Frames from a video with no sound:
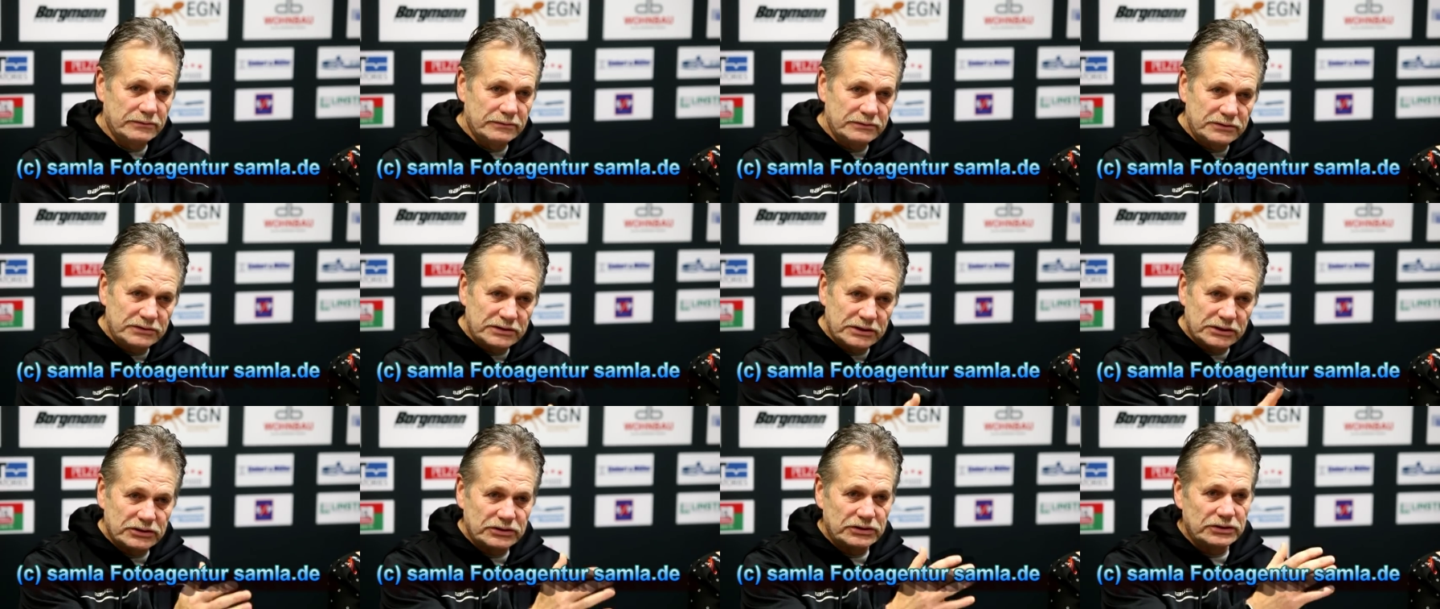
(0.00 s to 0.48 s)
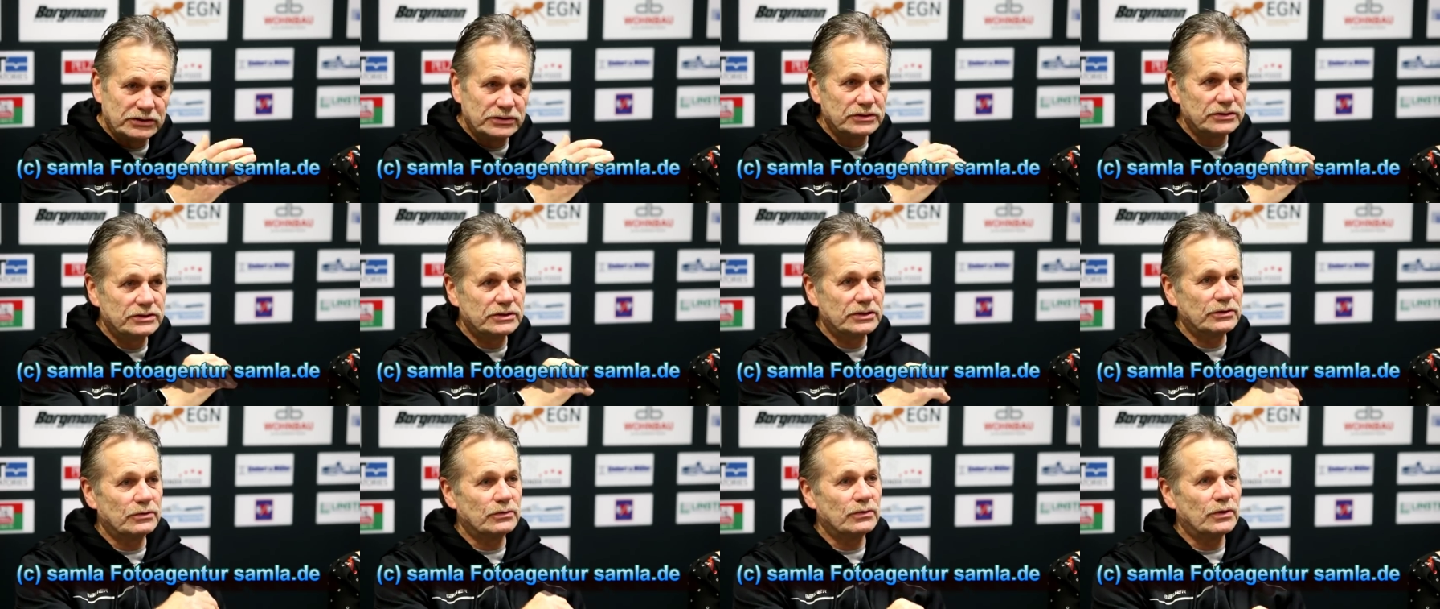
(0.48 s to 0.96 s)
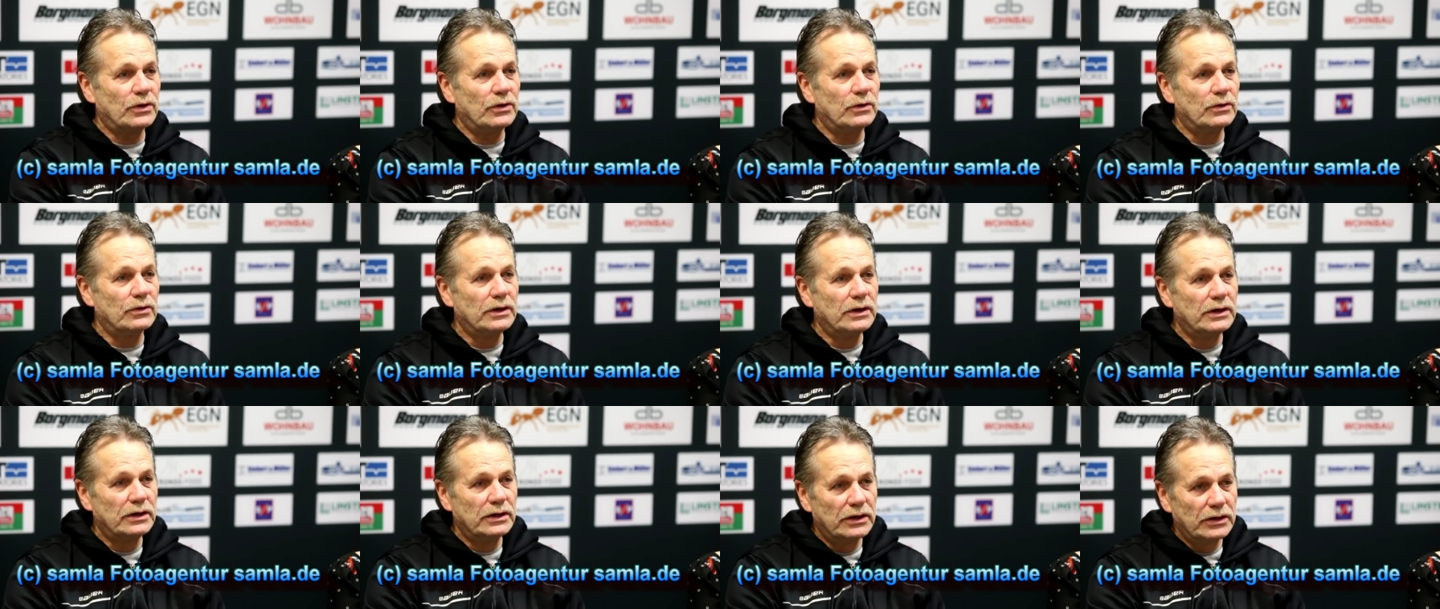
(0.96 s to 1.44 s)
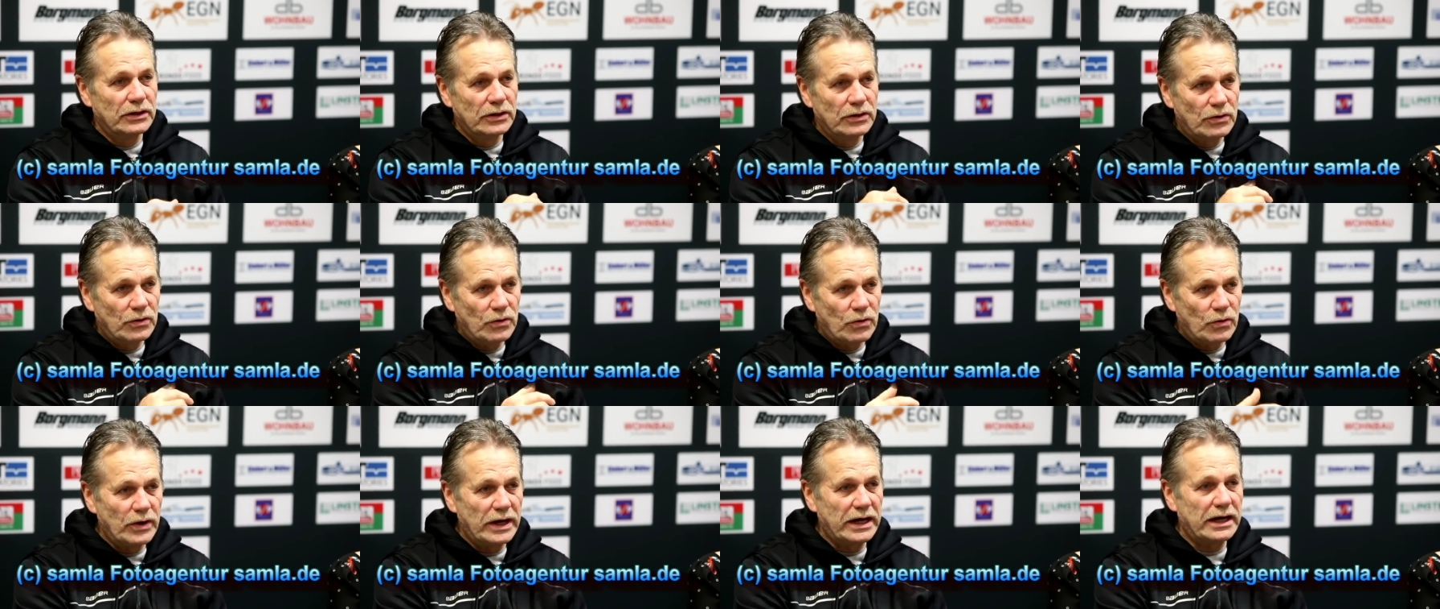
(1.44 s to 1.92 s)
six years in a row.
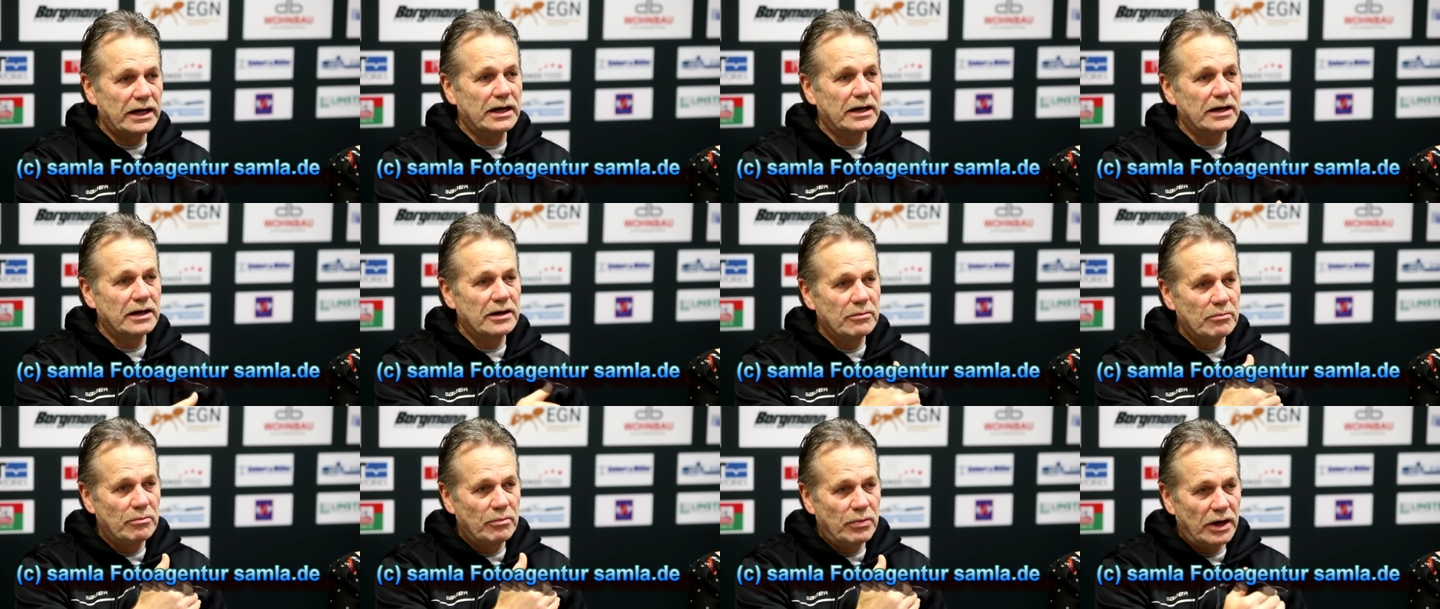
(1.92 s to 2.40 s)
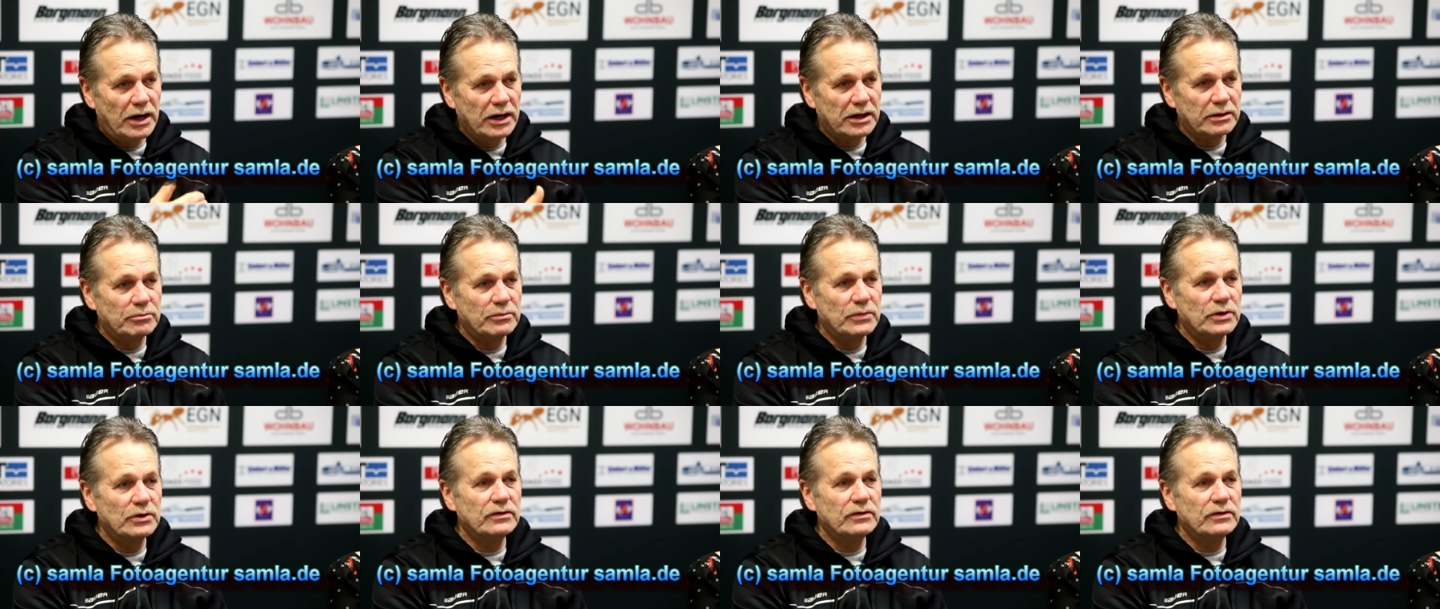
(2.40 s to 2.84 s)
Quick, puck